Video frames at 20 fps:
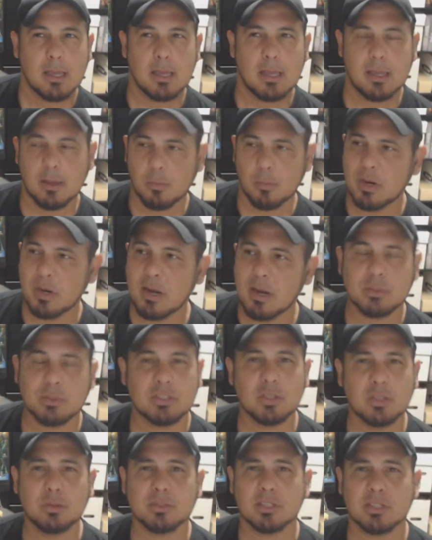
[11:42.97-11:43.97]
And what I would
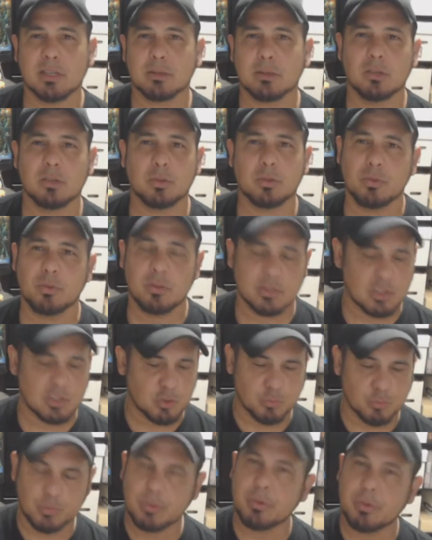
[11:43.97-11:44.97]
do is I would go through and
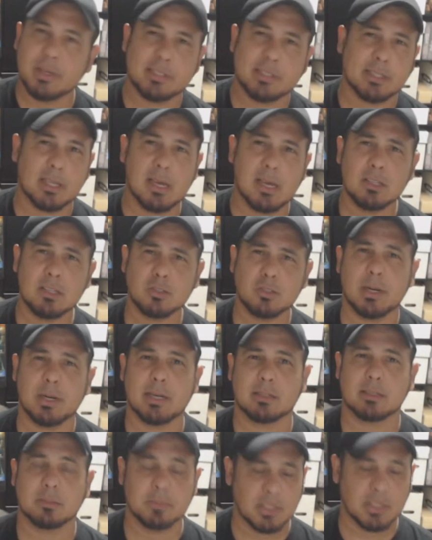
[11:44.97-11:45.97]
just rewrite the
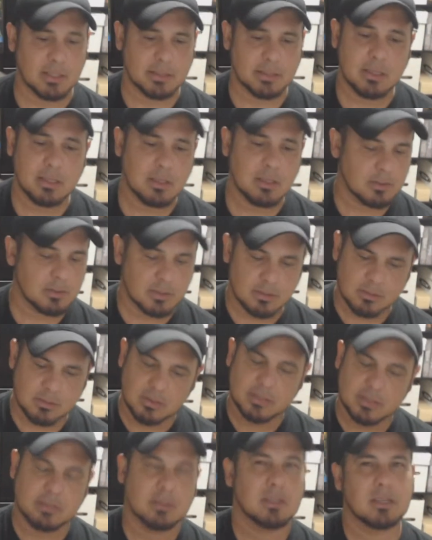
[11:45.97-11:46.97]
contract and be like, no, dude,
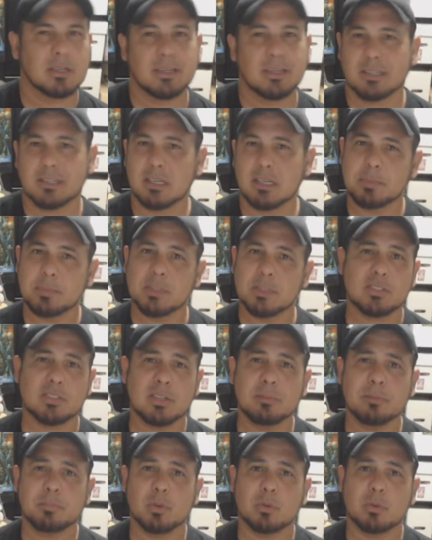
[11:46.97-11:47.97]
like, keep it
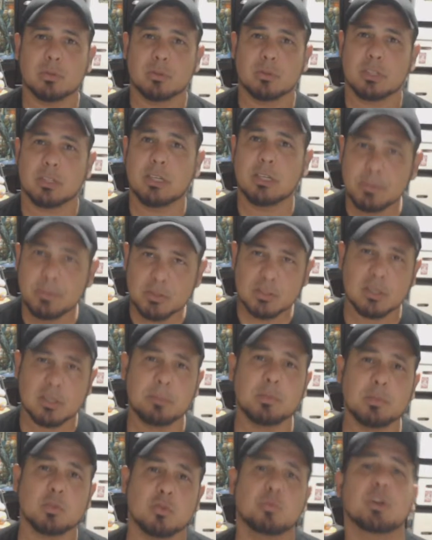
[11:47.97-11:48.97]
simple. Keep it
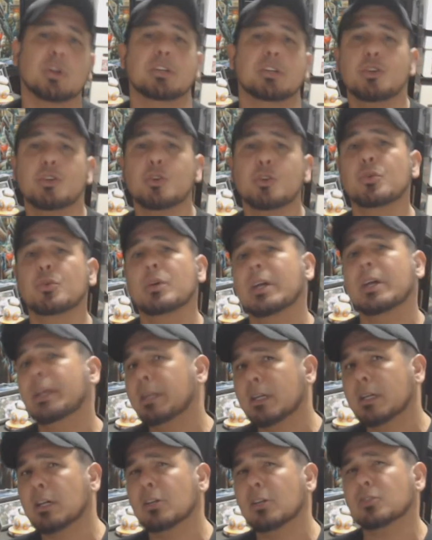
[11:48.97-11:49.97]
simple to where you and
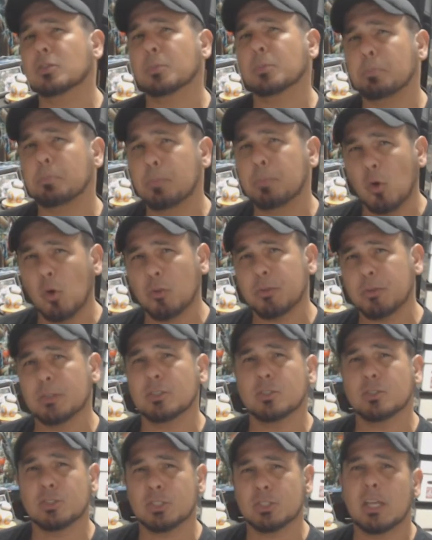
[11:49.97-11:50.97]
the customer both
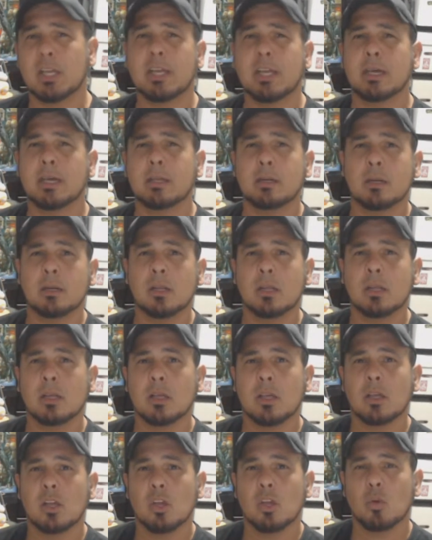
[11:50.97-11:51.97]
understand
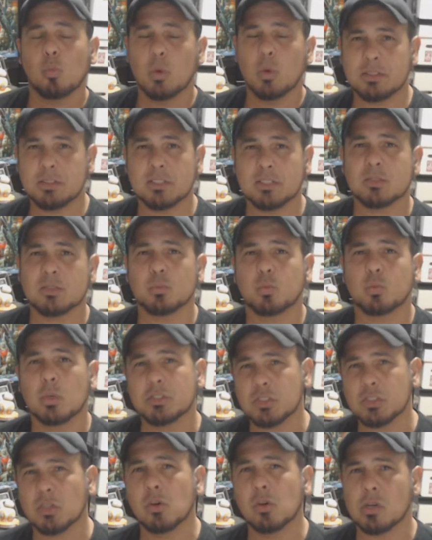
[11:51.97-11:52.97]

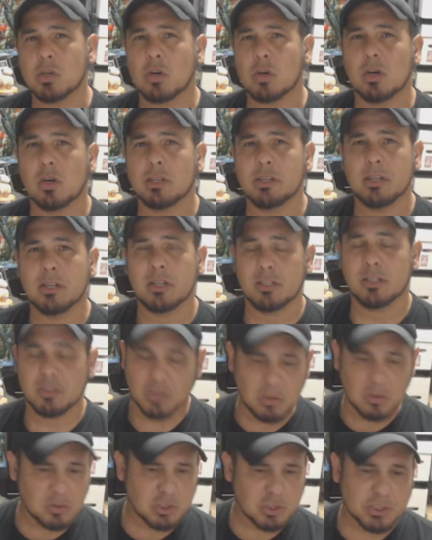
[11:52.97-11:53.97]
what's going on.
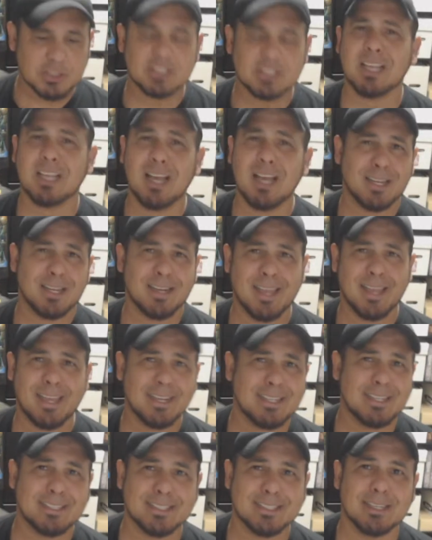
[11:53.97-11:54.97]
Don't just sign
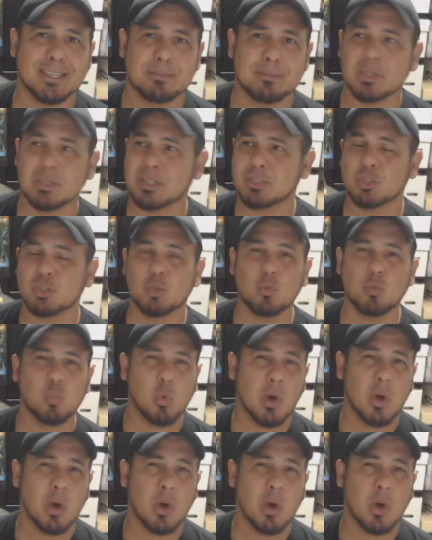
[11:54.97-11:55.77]
anything because you